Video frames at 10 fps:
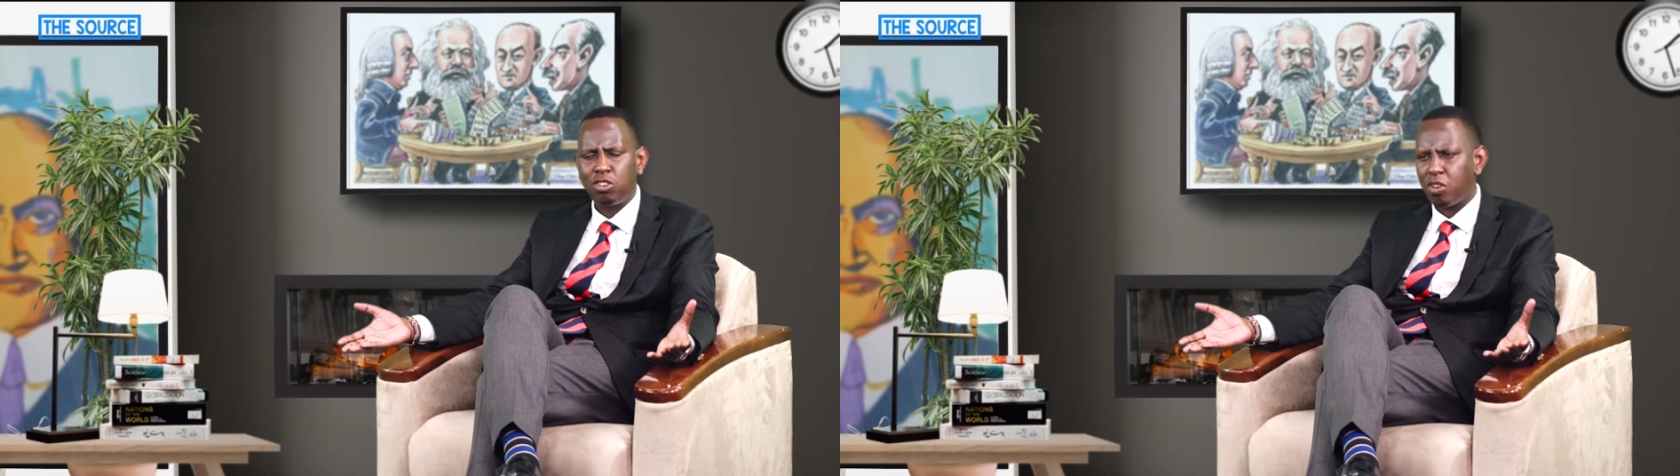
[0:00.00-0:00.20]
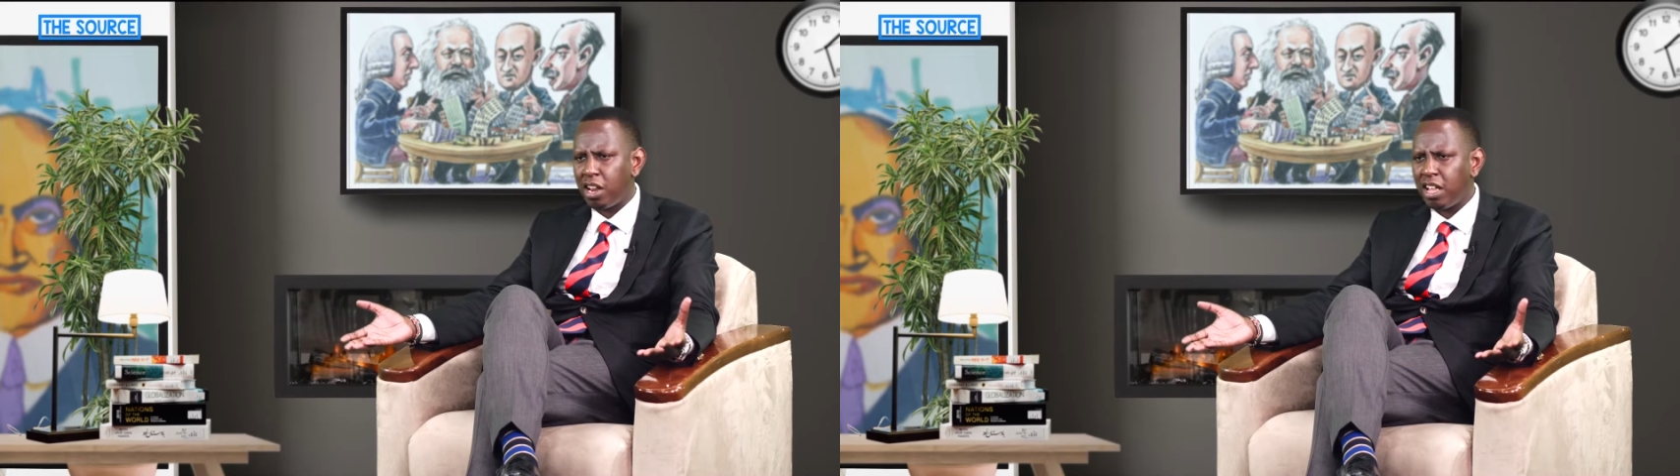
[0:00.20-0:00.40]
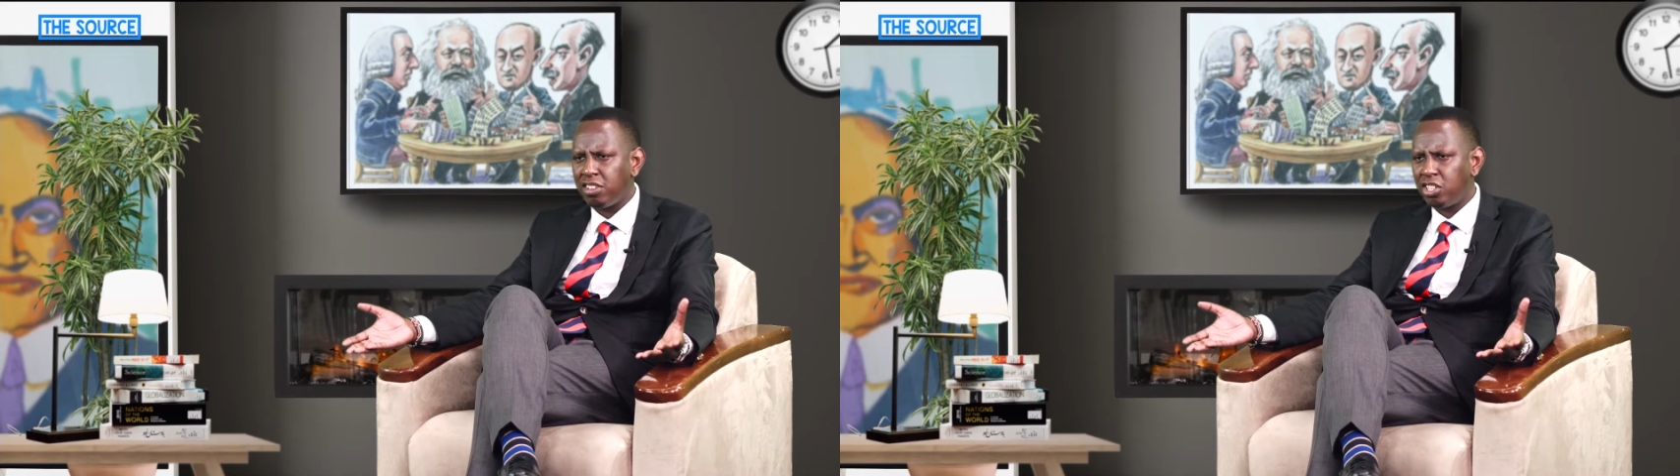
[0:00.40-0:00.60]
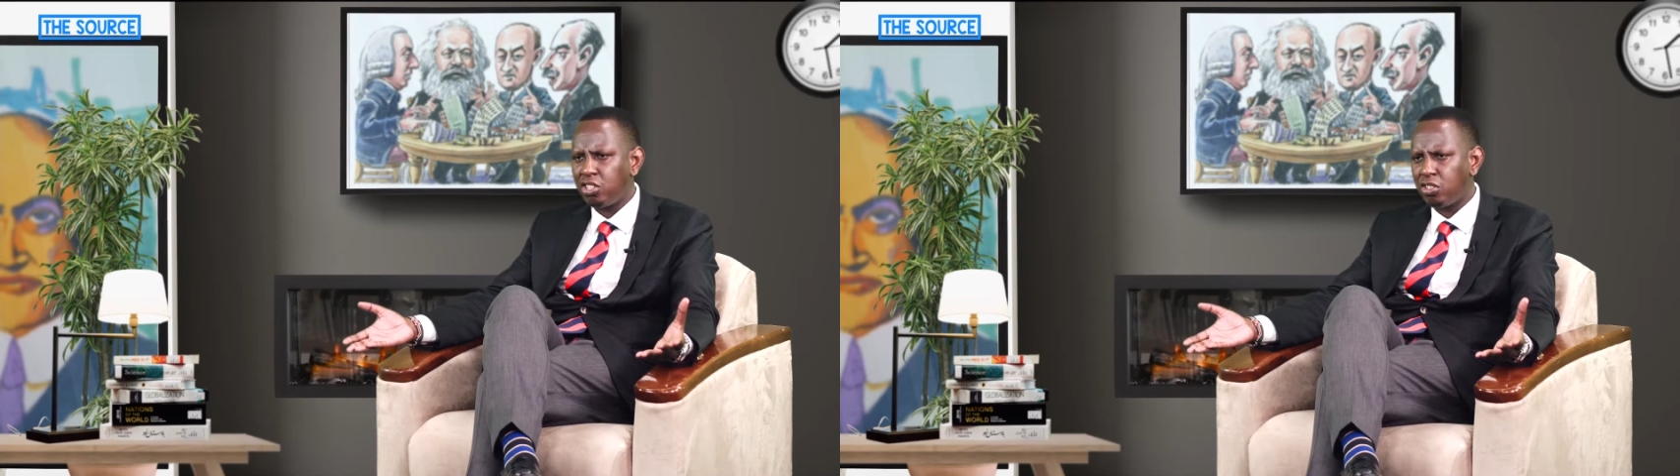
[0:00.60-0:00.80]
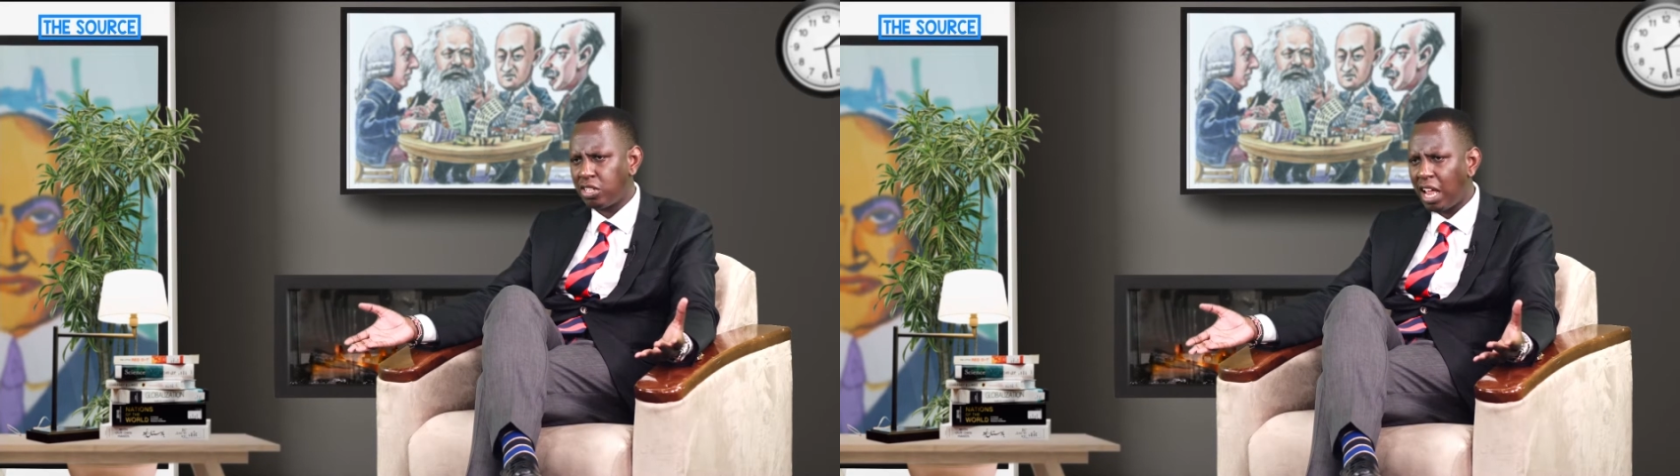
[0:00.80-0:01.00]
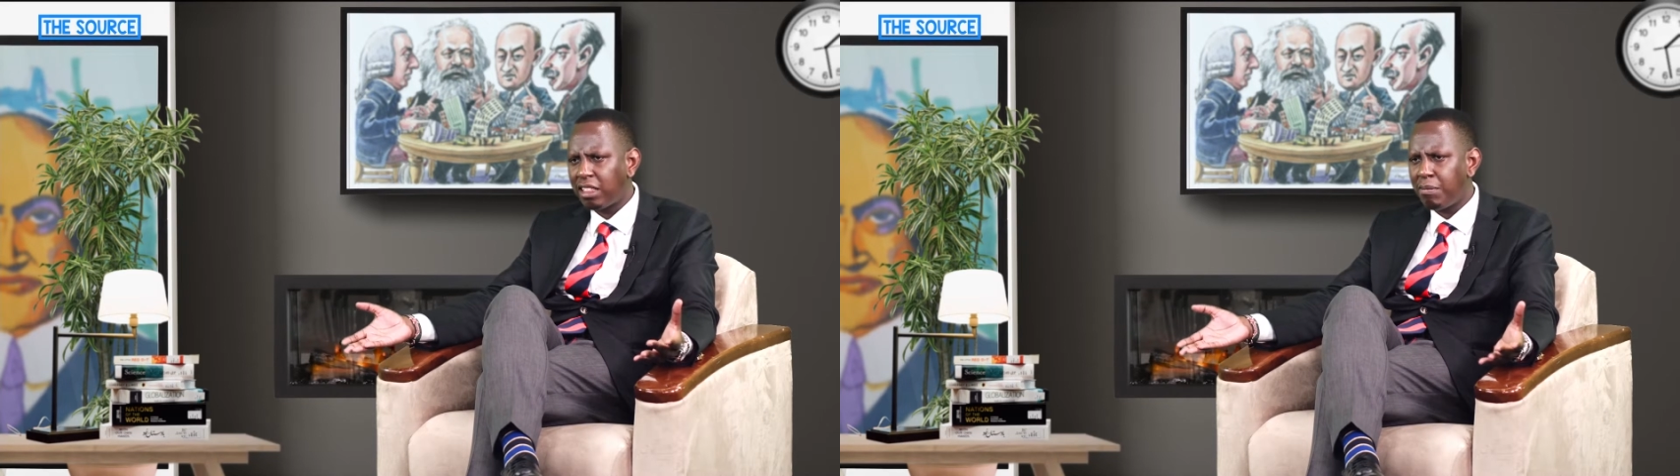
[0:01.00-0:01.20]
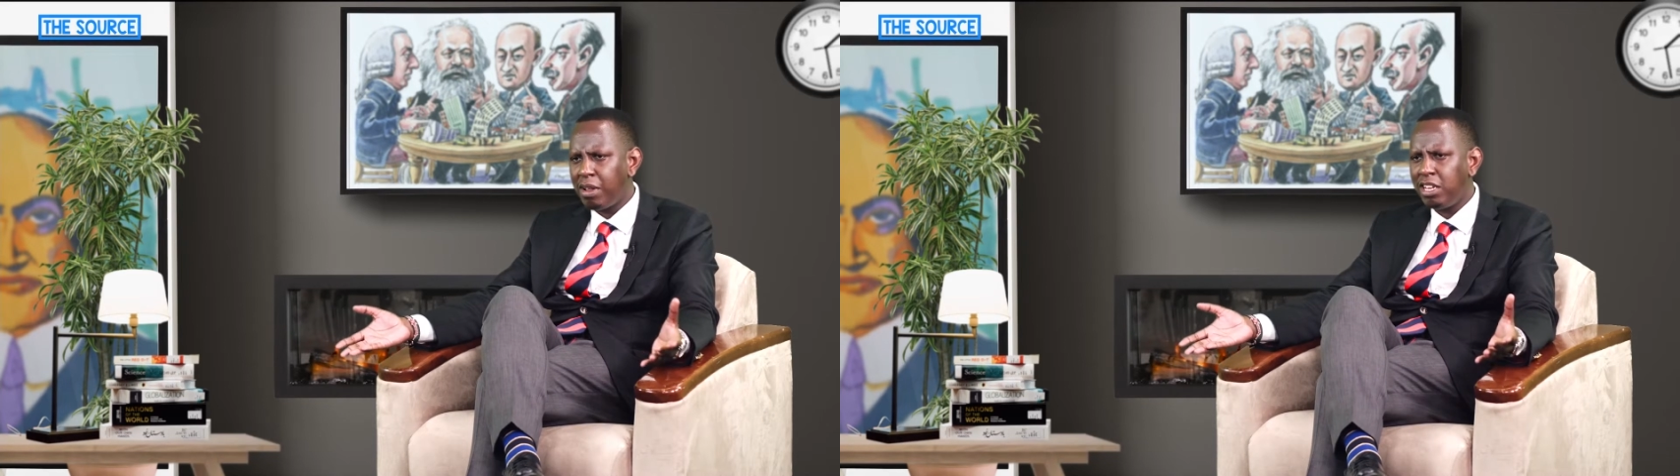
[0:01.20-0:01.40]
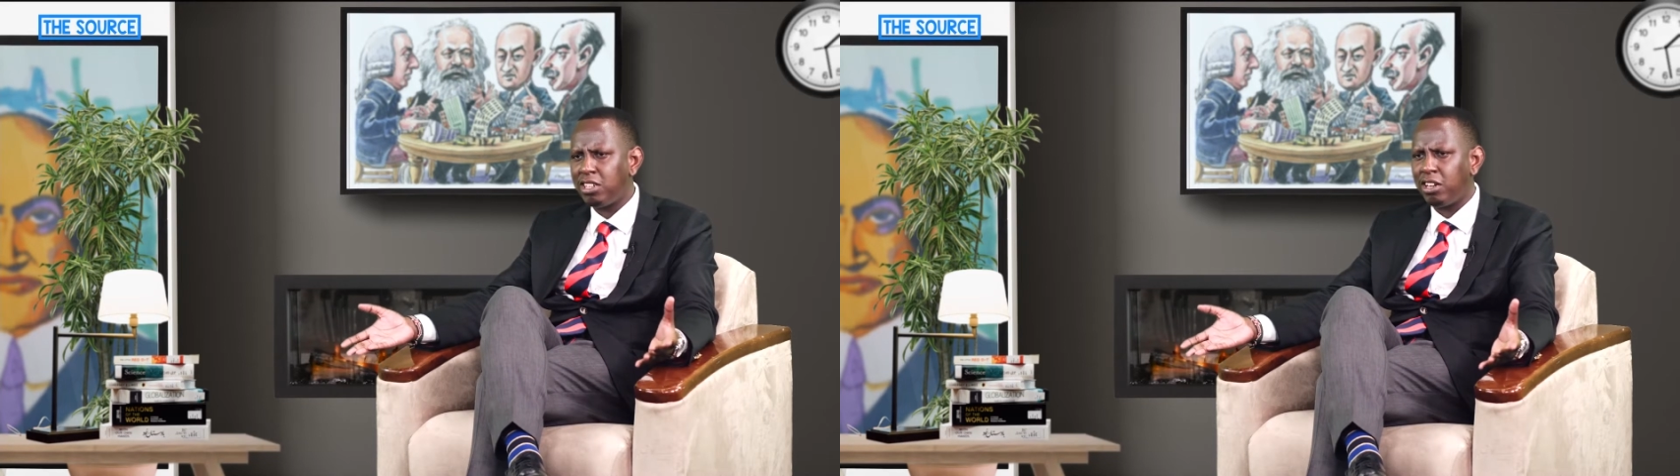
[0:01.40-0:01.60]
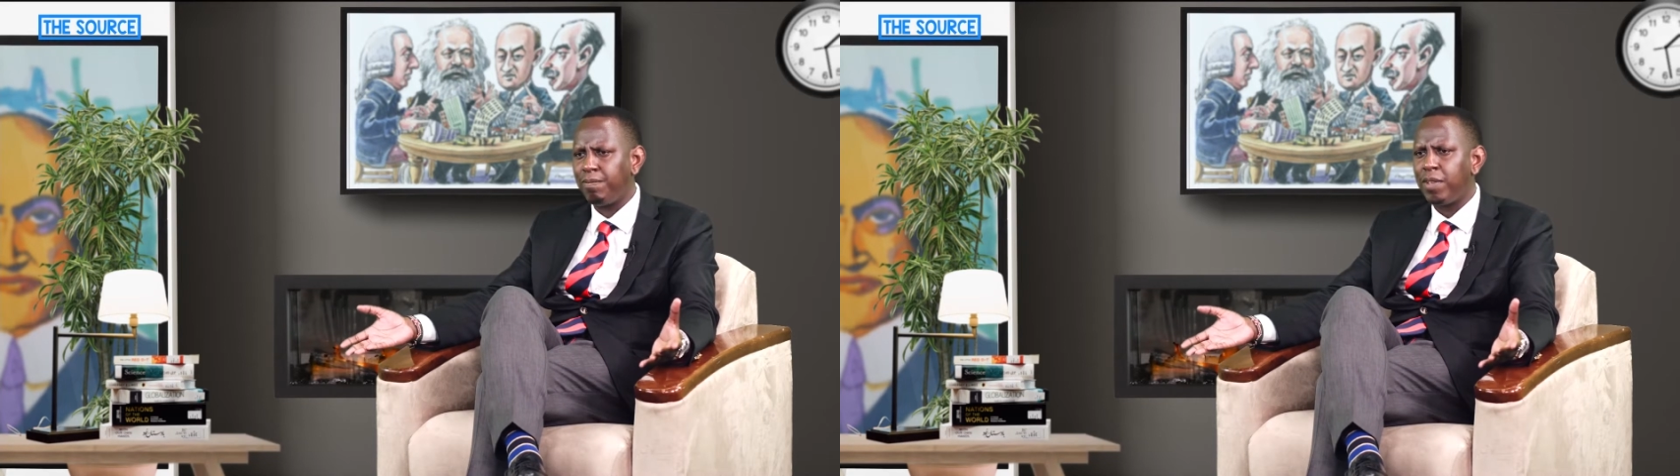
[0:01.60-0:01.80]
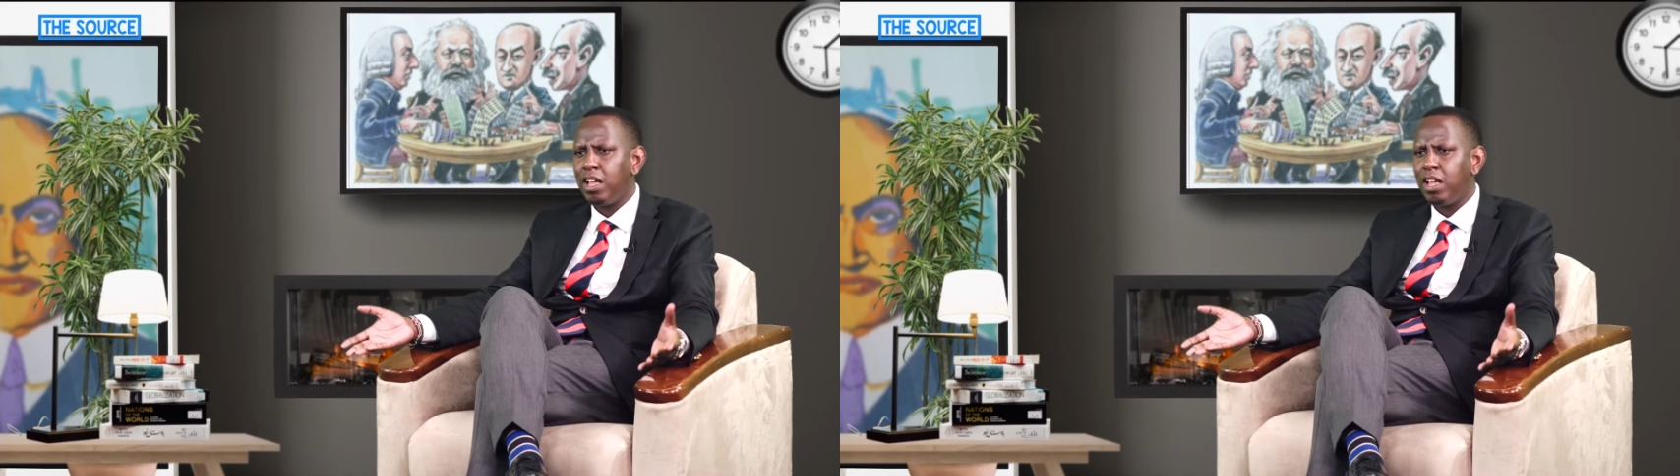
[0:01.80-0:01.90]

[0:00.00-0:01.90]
organizations like the military?